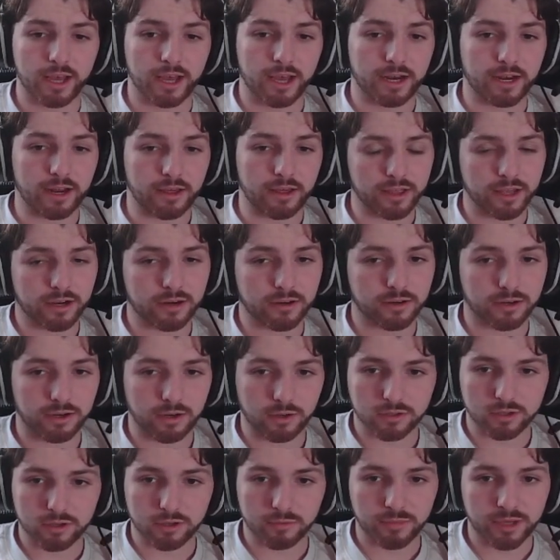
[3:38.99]
Now that could
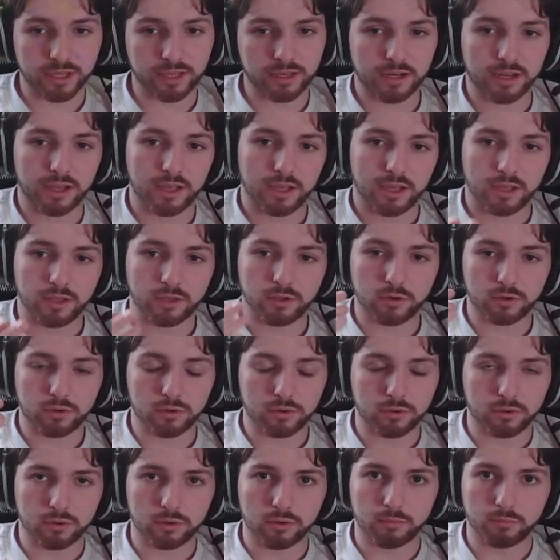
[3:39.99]
also mean
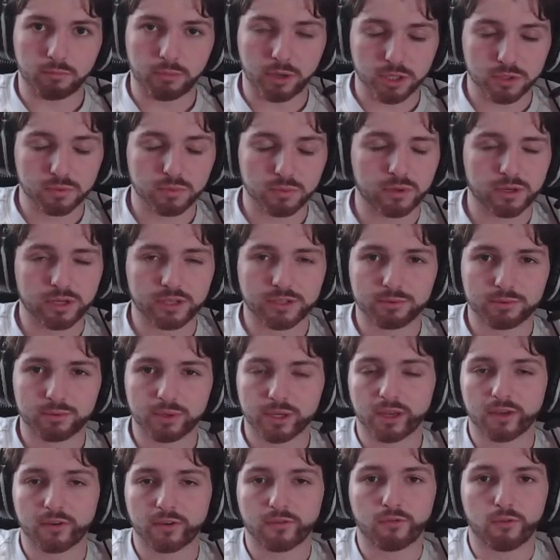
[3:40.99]
your Buzzwole is
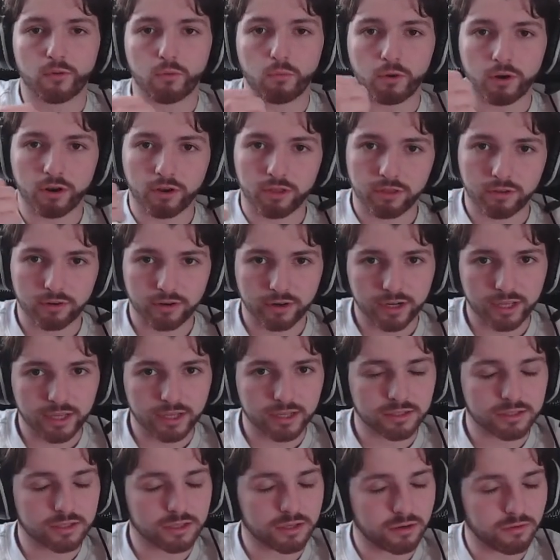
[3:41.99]
swinging for 130
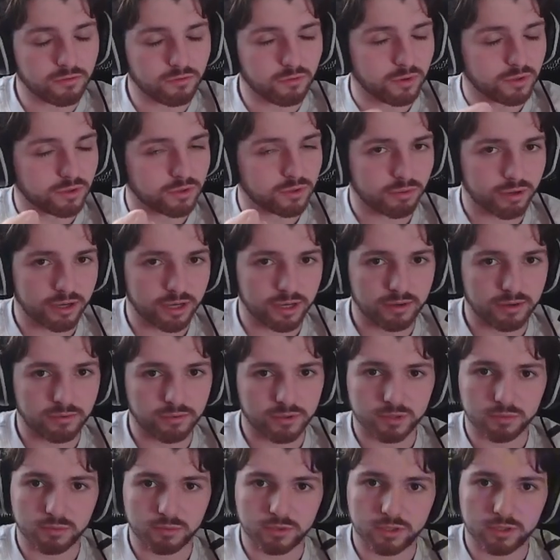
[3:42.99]
instead of 120,
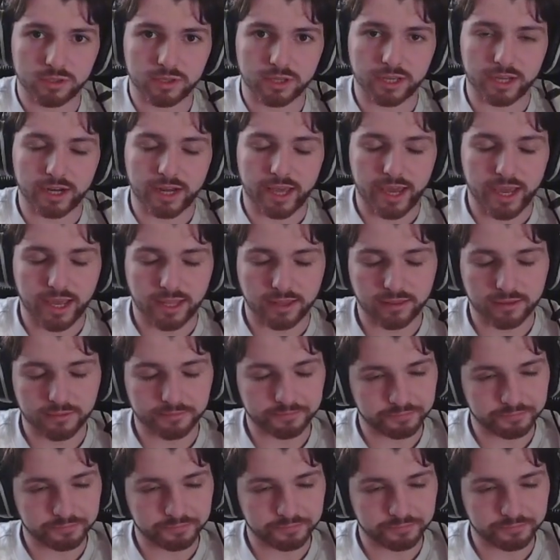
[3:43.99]
which means you can hit